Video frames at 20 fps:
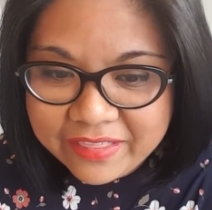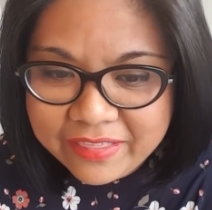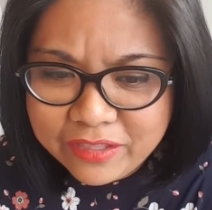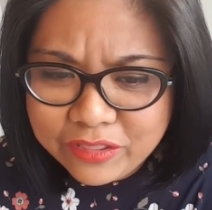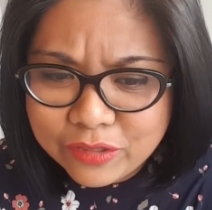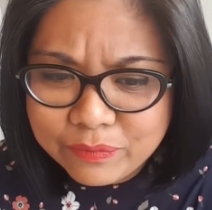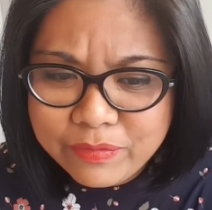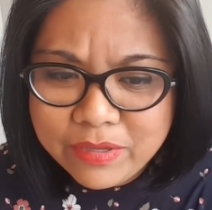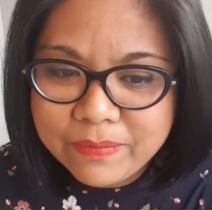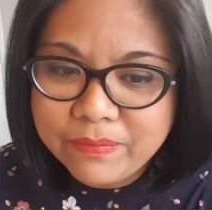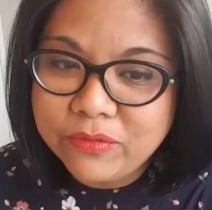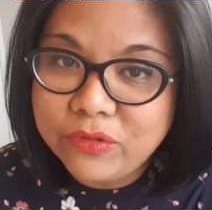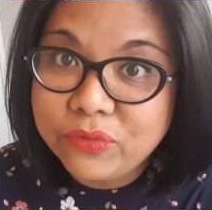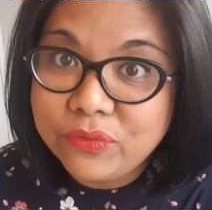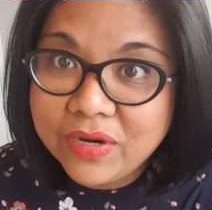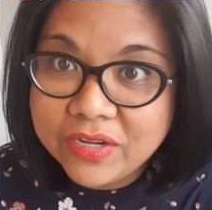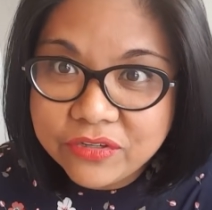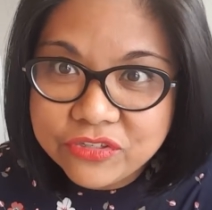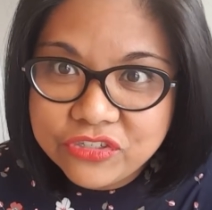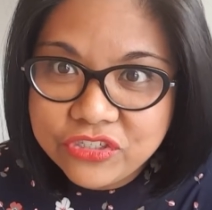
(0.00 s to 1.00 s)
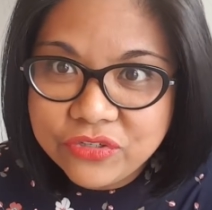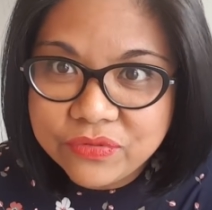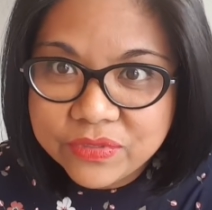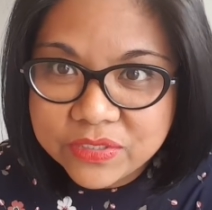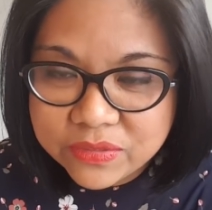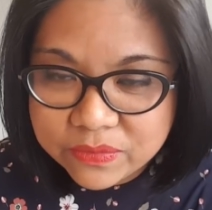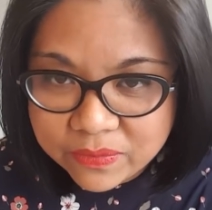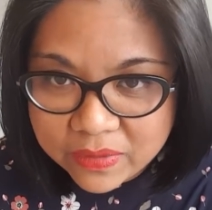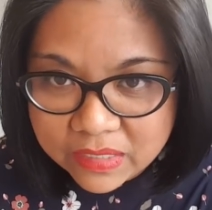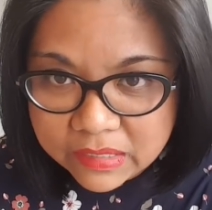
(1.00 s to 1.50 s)
I think the people around you
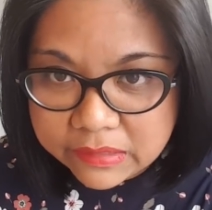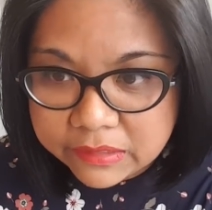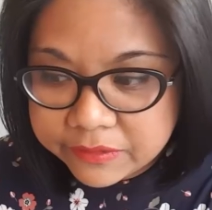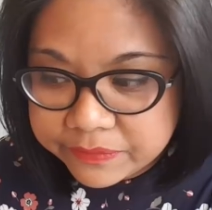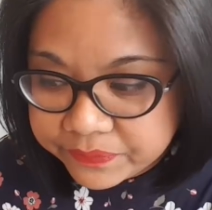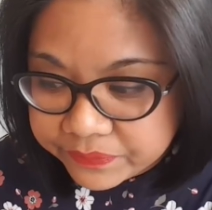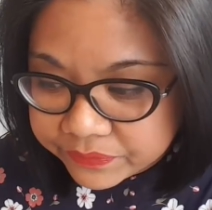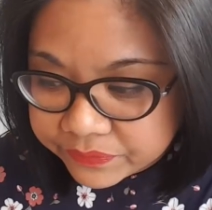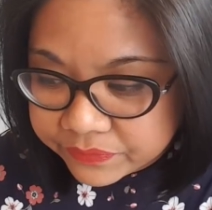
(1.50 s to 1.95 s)
as well